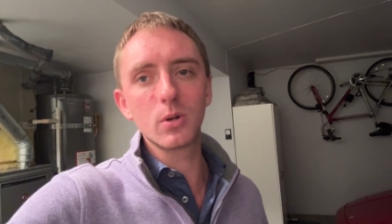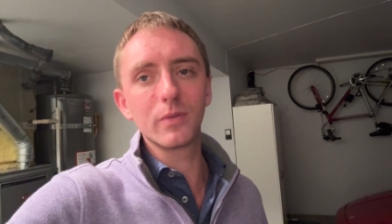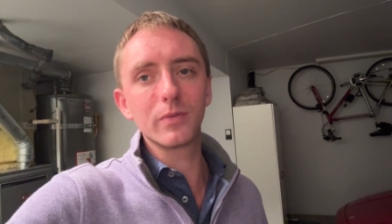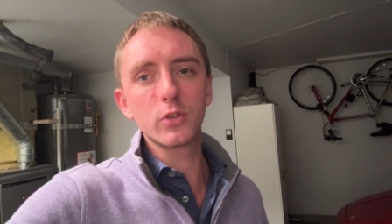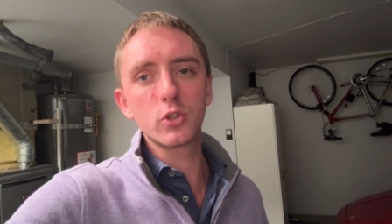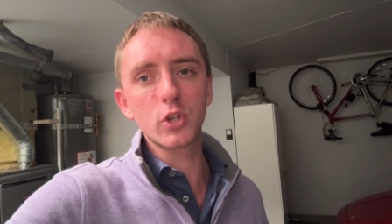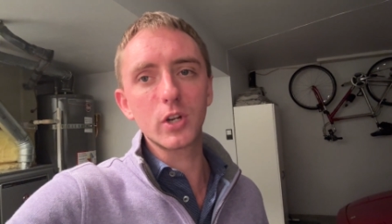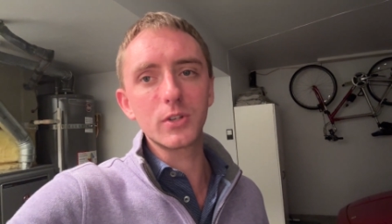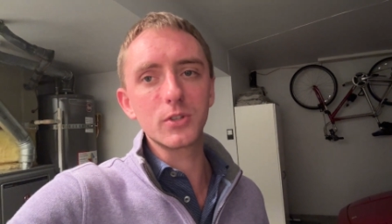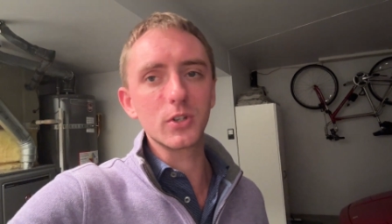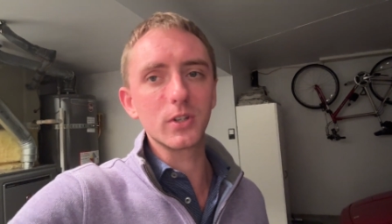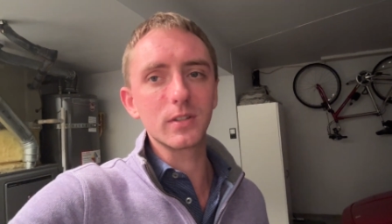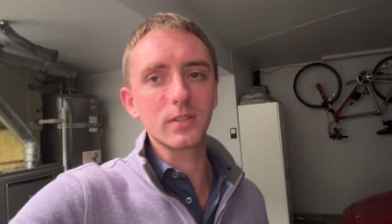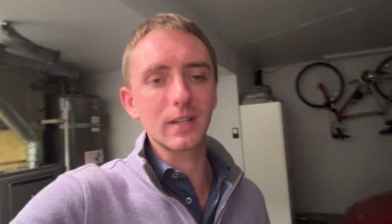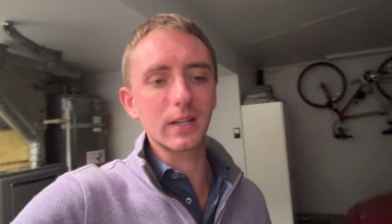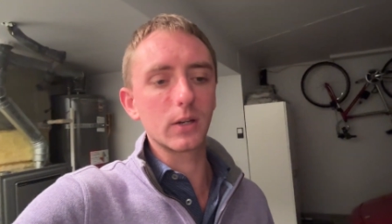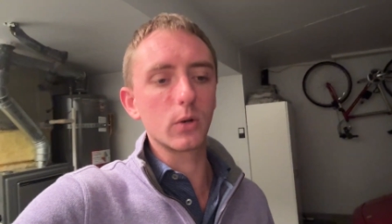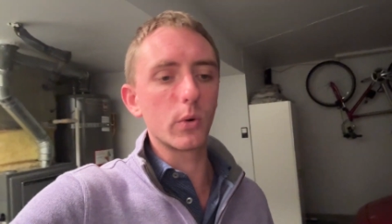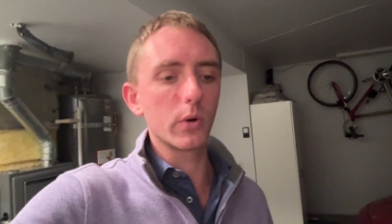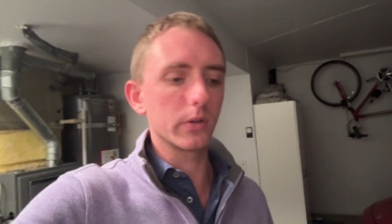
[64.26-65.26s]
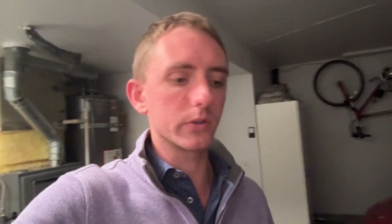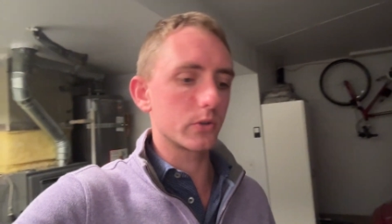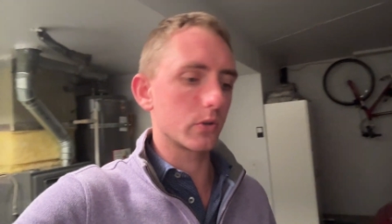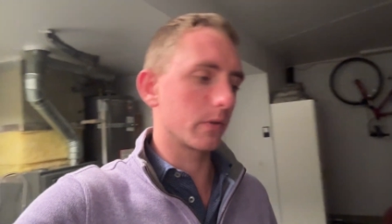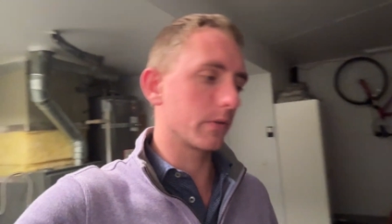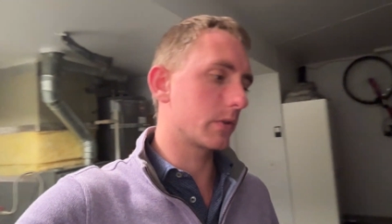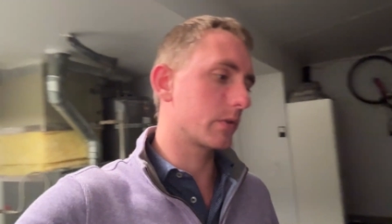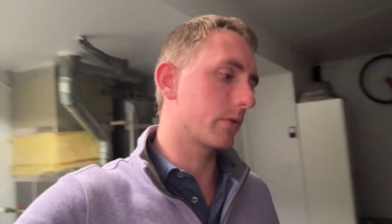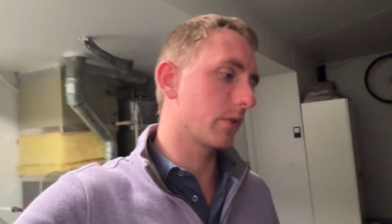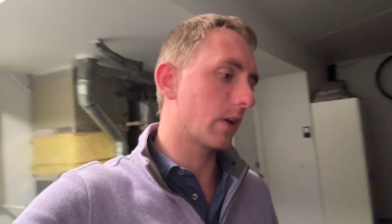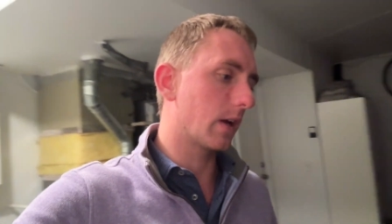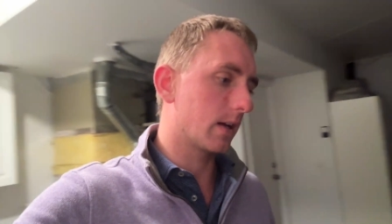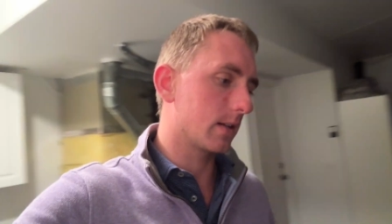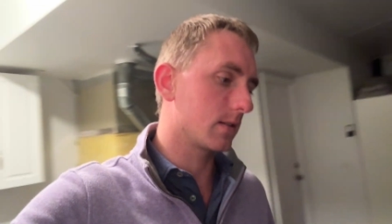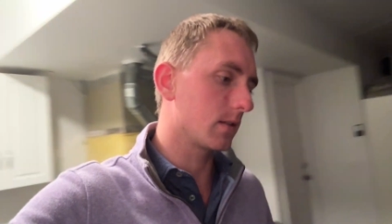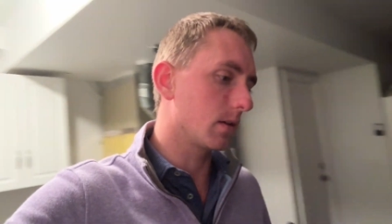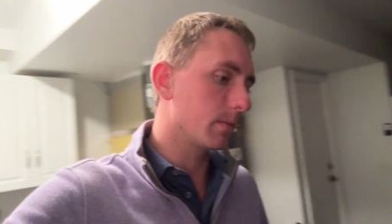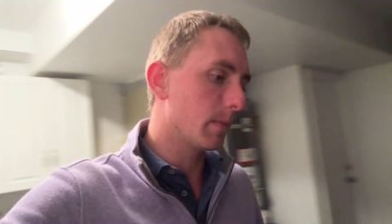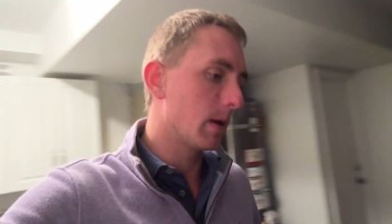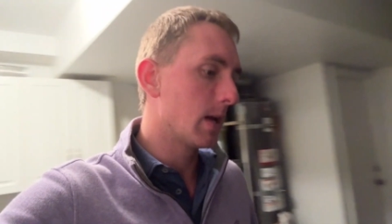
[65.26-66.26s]
have to change it. It's like an oil service for the hot
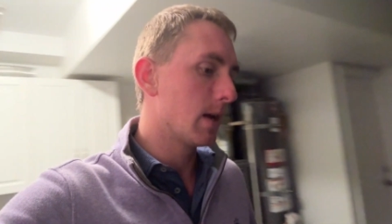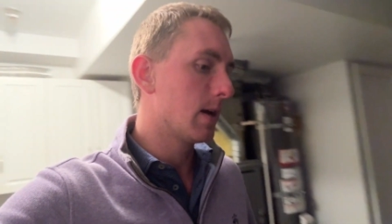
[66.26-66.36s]
tub.